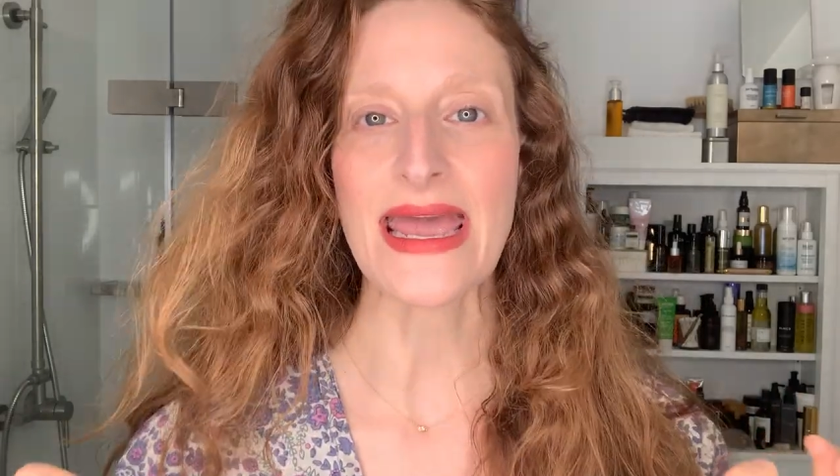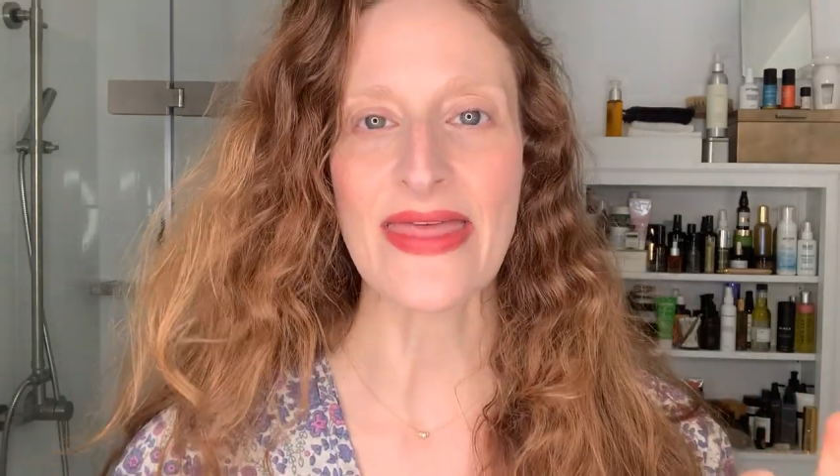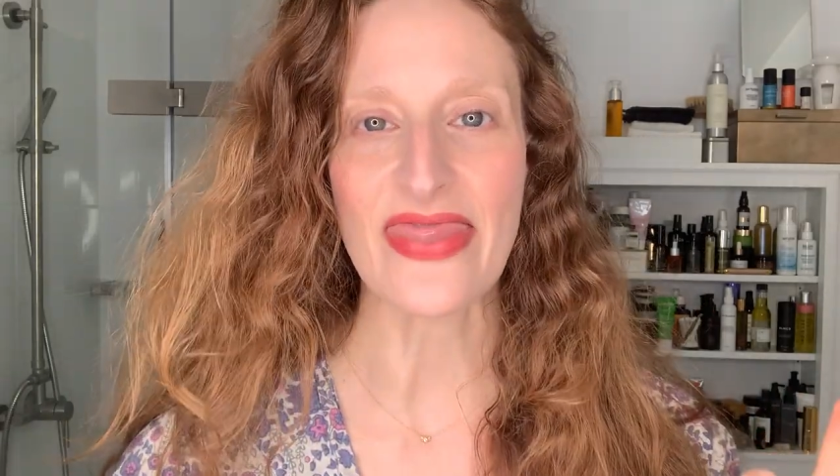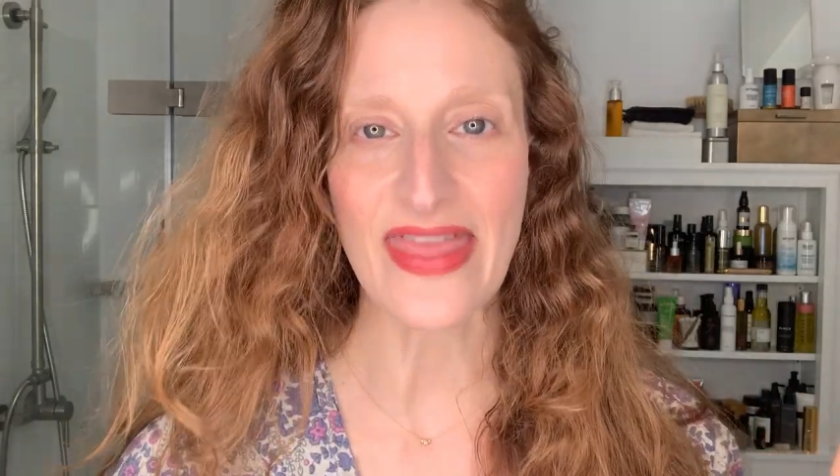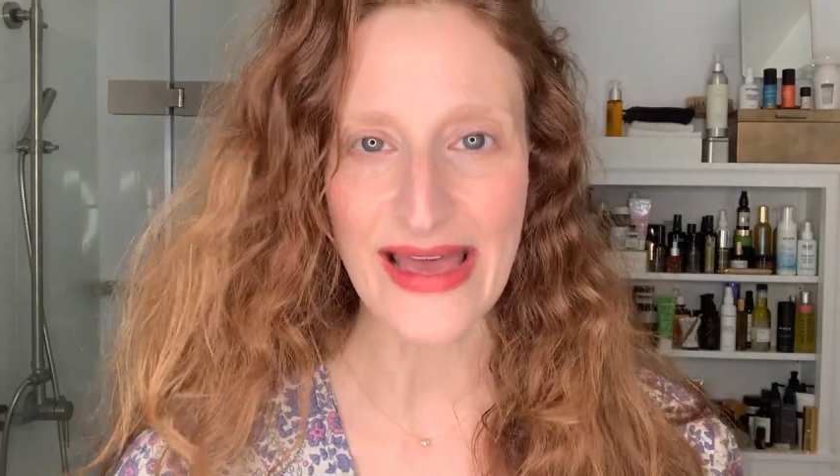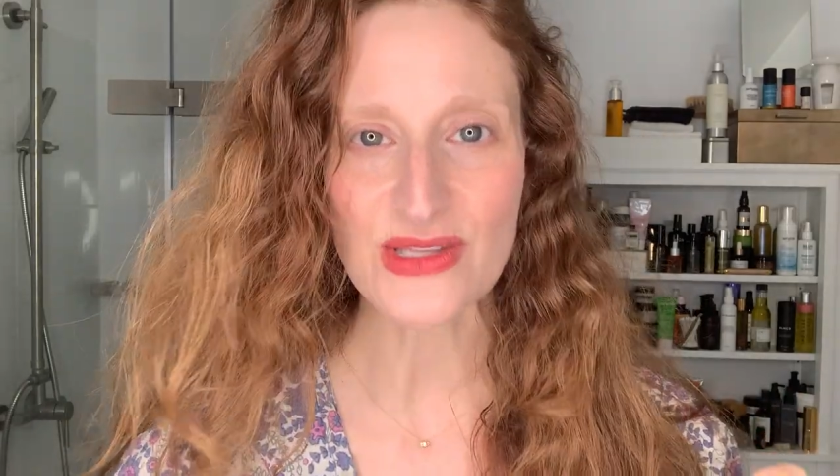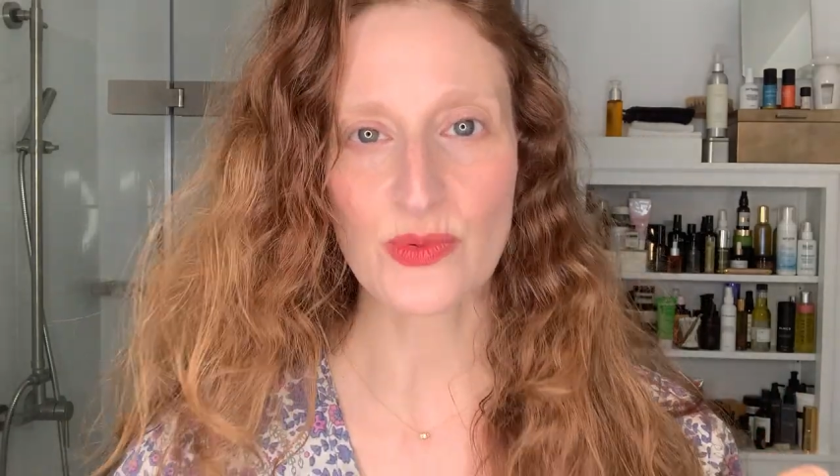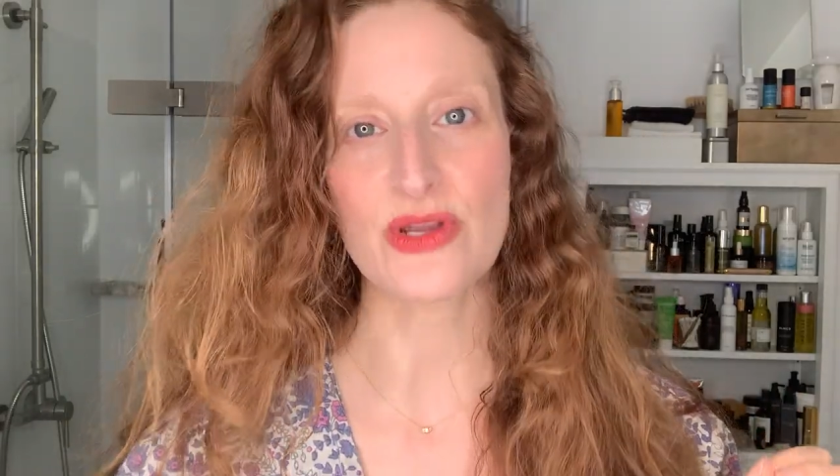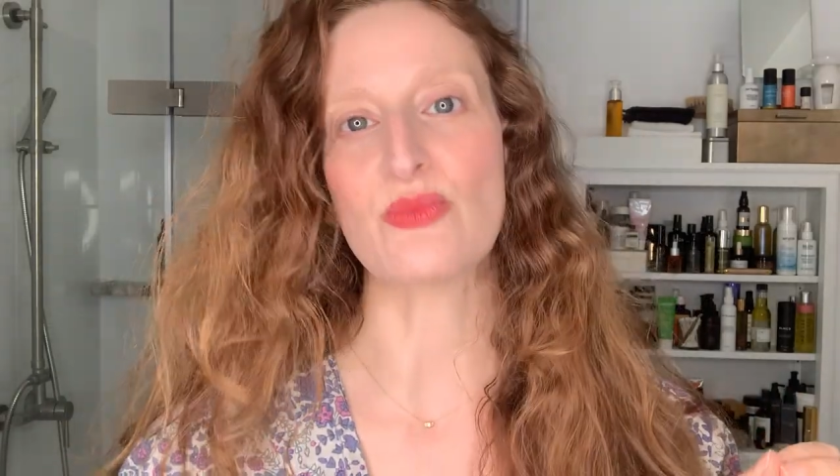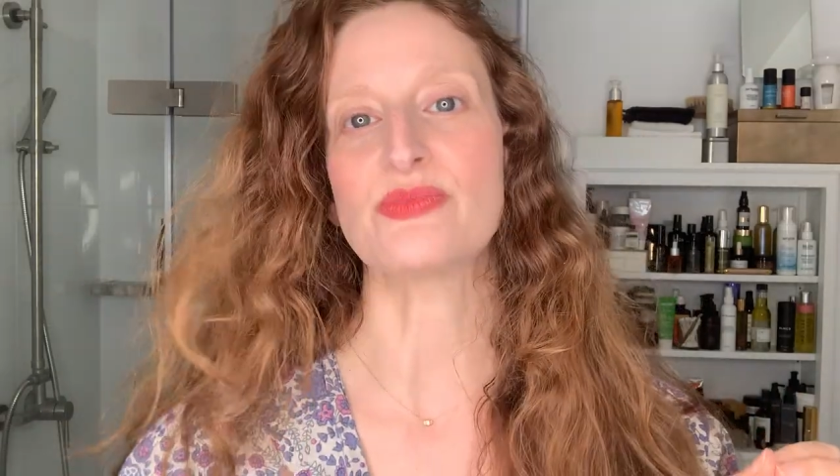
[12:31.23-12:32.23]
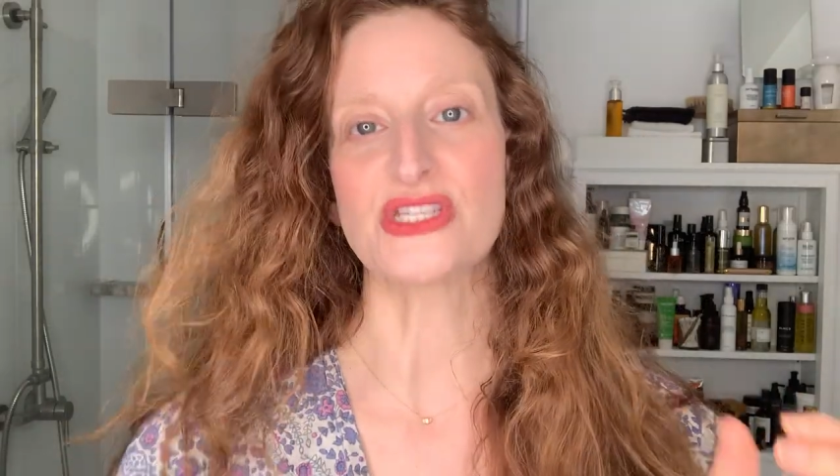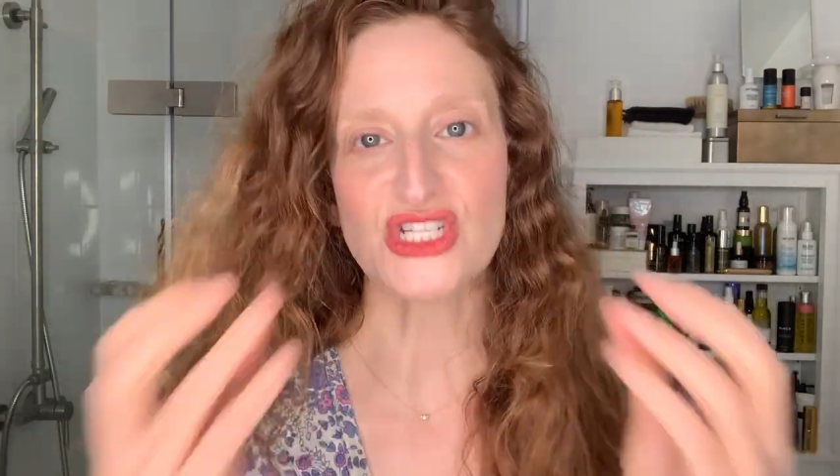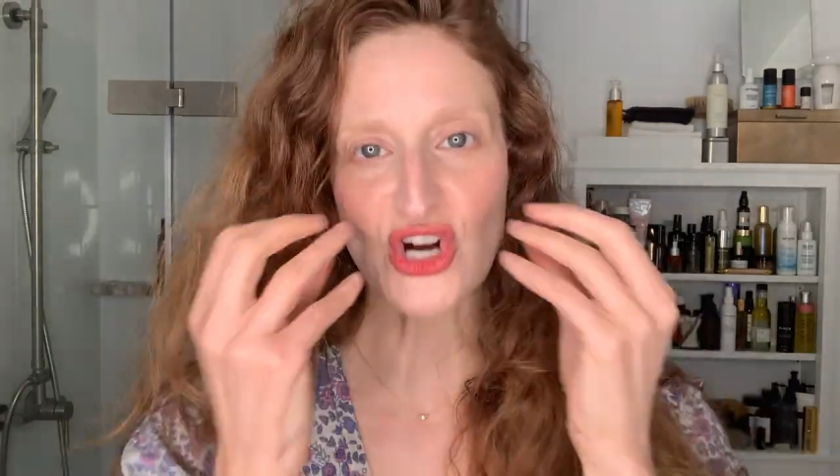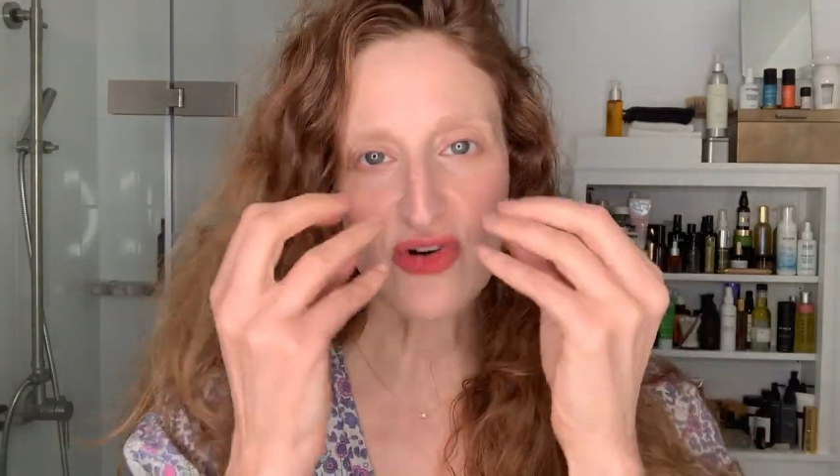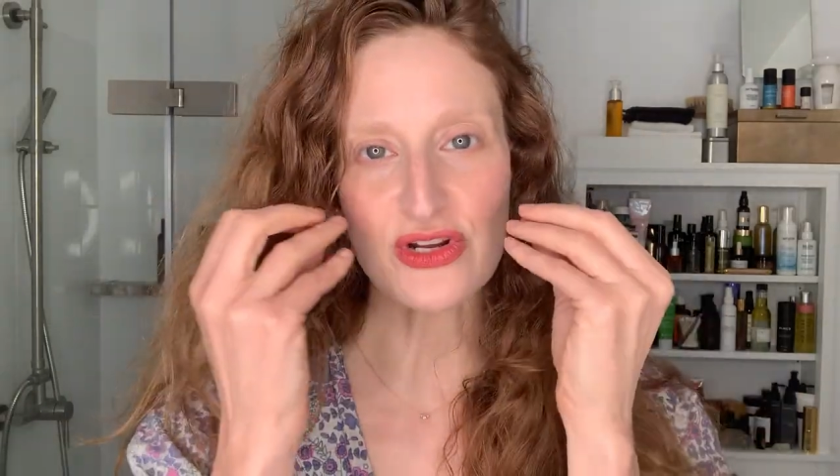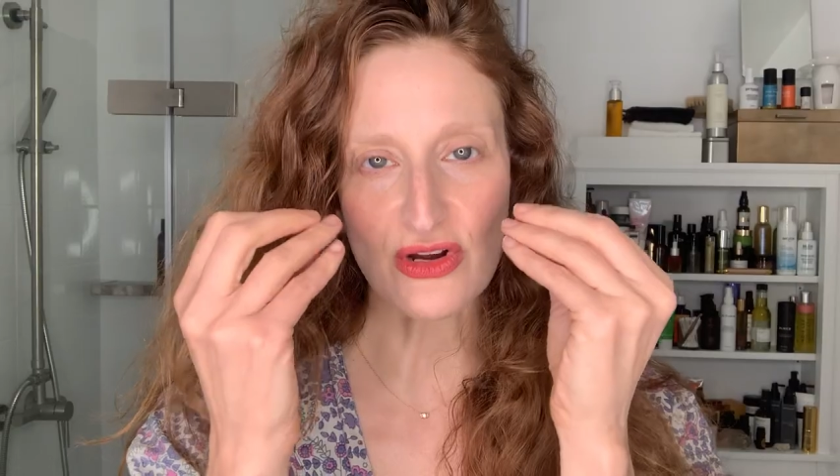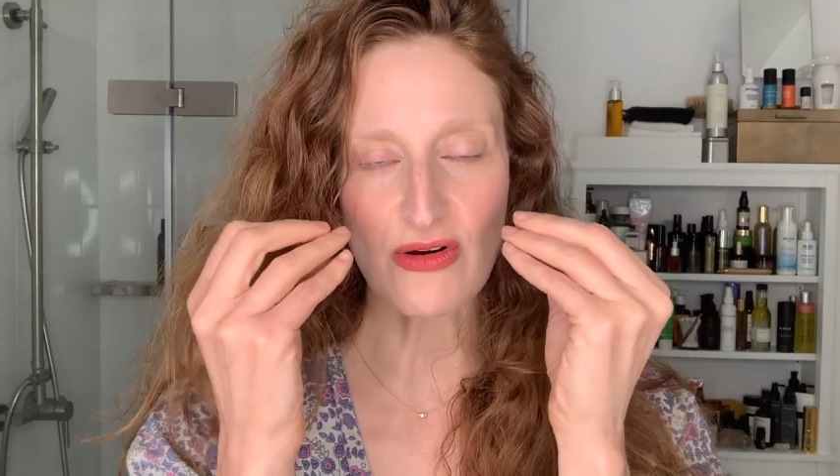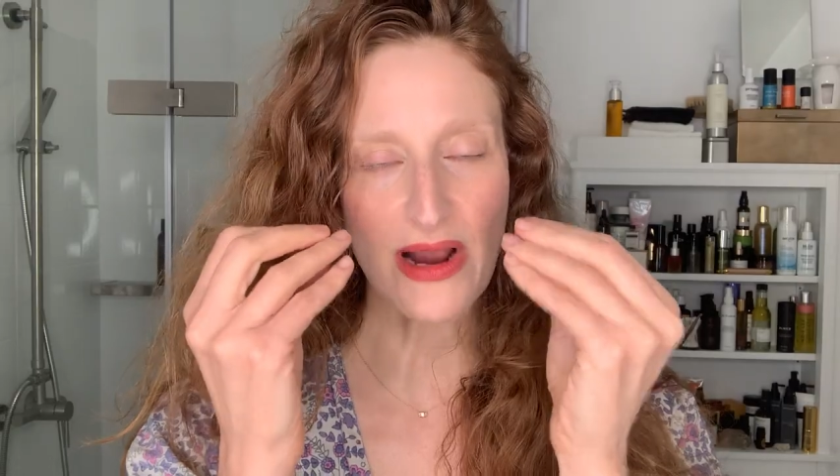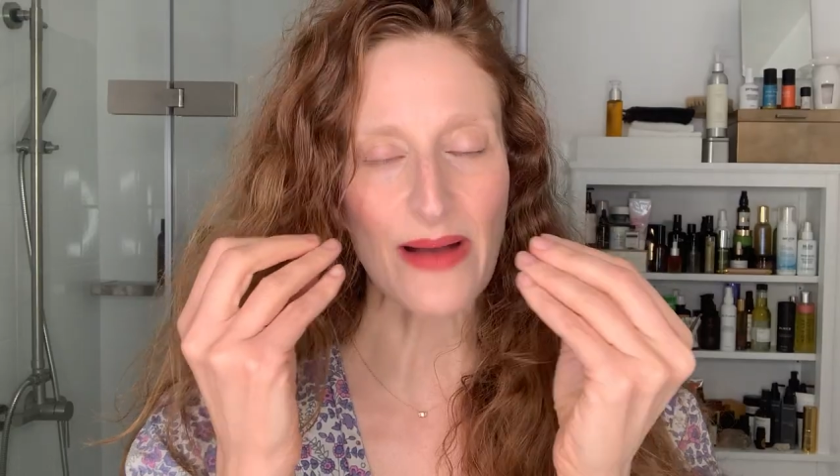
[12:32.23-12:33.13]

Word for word: and that's where you start your